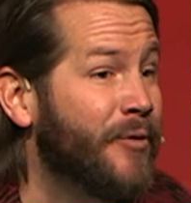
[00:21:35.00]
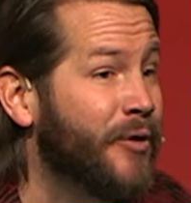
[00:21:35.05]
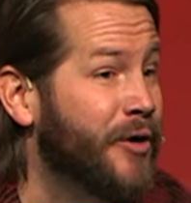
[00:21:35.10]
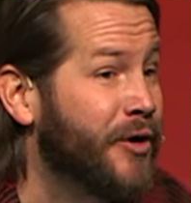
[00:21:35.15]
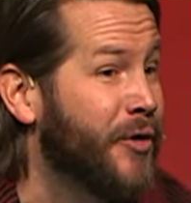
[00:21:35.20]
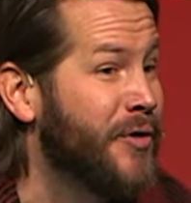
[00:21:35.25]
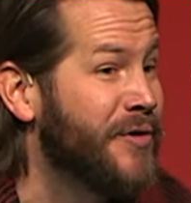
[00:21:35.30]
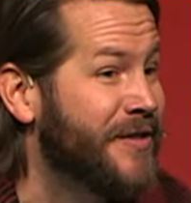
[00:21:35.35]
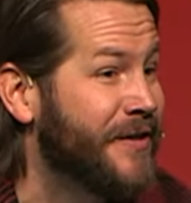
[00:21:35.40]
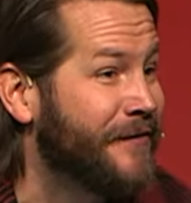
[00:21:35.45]
were
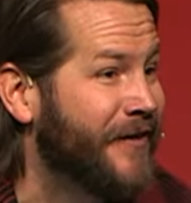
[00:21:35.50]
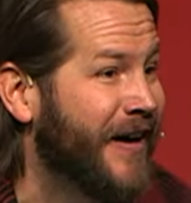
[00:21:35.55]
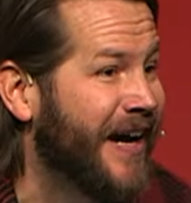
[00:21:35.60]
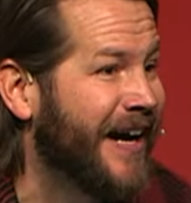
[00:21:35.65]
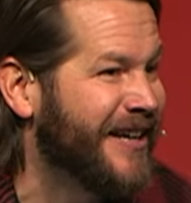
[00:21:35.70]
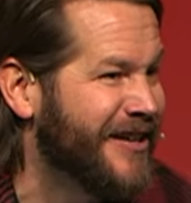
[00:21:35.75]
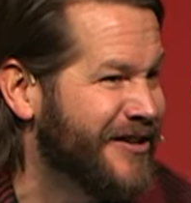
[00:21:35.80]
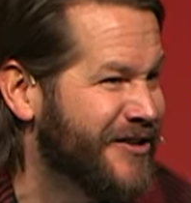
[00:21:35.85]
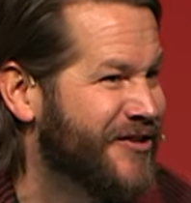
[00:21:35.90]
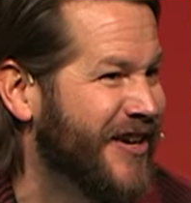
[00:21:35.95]

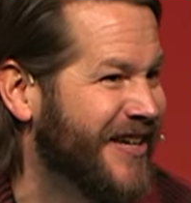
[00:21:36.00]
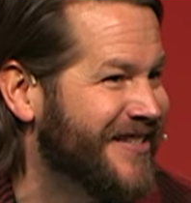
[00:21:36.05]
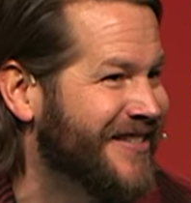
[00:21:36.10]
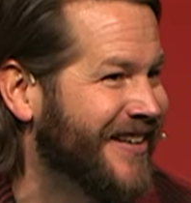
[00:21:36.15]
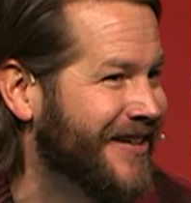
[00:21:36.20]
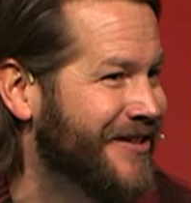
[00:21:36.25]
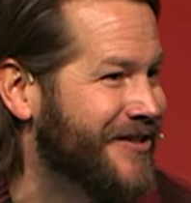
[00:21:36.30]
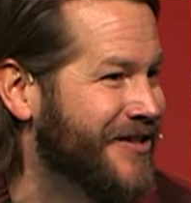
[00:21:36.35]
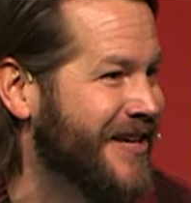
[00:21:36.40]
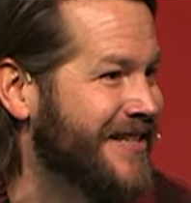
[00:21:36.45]
crucified just
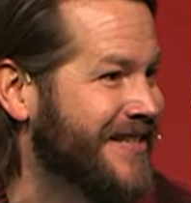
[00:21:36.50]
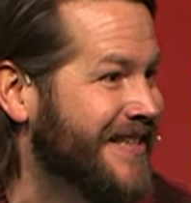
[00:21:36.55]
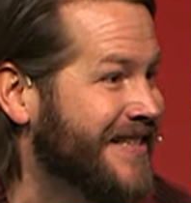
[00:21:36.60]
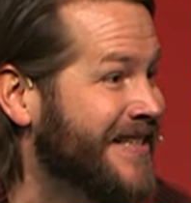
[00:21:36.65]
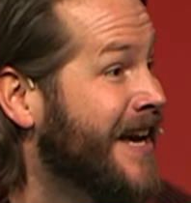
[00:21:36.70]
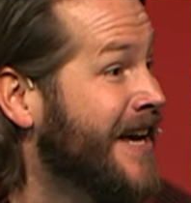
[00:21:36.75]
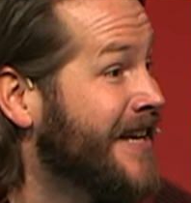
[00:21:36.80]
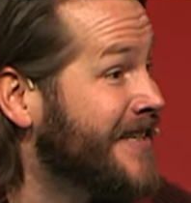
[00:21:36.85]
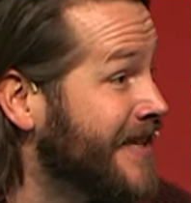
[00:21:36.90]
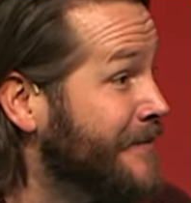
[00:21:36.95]
like Jesus.
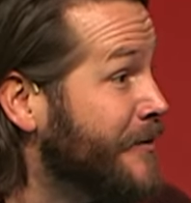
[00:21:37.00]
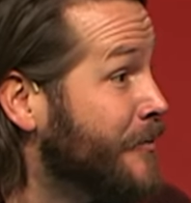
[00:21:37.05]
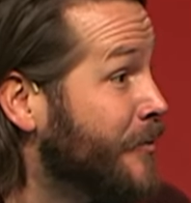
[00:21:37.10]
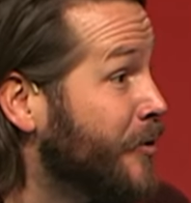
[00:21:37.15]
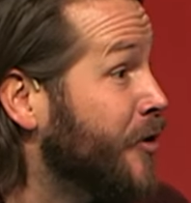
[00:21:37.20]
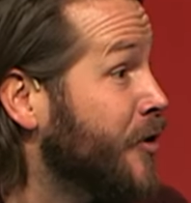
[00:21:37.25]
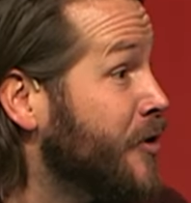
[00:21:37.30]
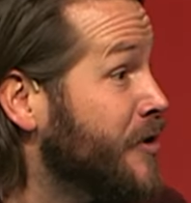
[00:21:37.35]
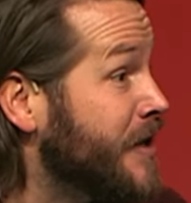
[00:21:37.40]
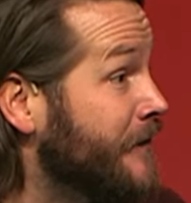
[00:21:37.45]
Some of them
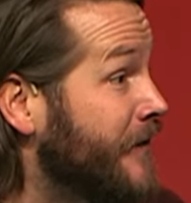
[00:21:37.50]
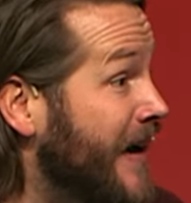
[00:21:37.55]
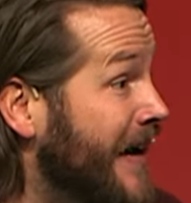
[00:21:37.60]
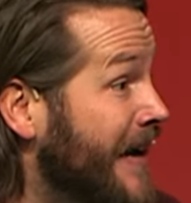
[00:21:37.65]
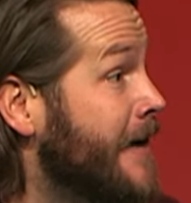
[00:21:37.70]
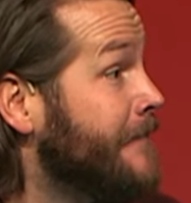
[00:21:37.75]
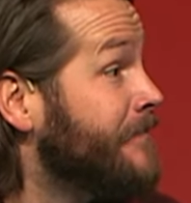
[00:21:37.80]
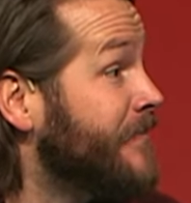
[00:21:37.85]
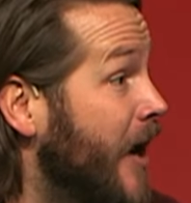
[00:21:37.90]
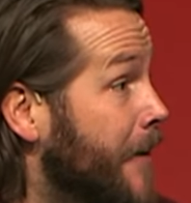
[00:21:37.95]
were crucified
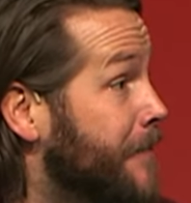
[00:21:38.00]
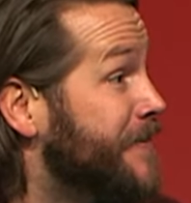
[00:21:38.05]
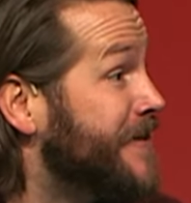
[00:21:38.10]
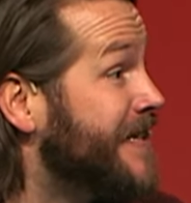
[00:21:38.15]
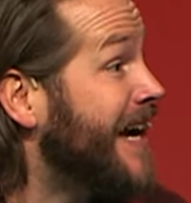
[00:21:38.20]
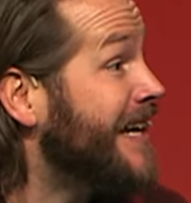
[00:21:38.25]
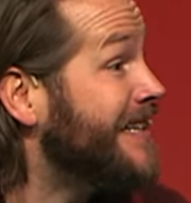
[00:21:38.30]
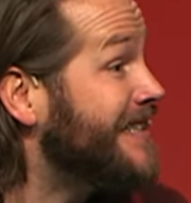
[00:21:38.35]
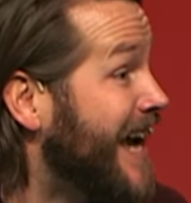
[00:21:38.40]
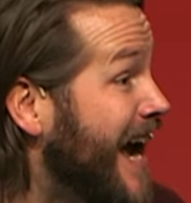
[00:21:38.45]

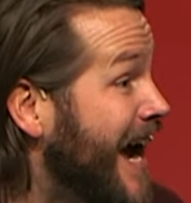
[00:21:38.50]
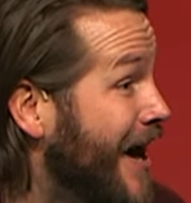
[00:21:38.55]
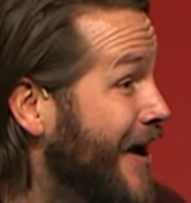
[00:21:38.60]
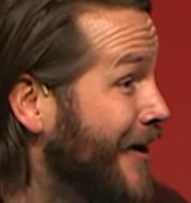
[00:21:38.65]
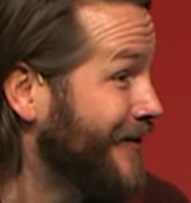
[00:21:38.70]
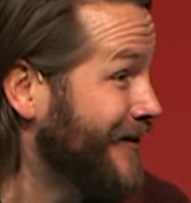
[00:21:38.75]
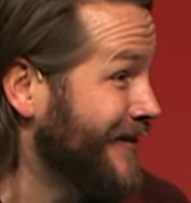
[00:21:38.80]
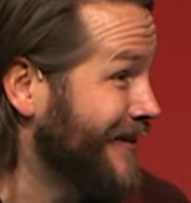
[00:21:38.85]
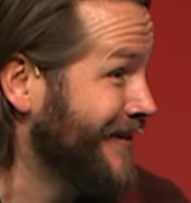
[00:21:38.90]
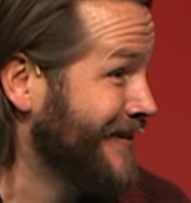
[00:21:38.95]
upside
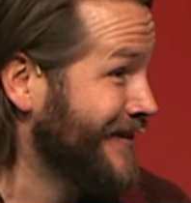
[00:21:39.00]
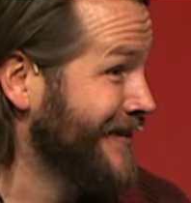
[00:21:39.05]
down.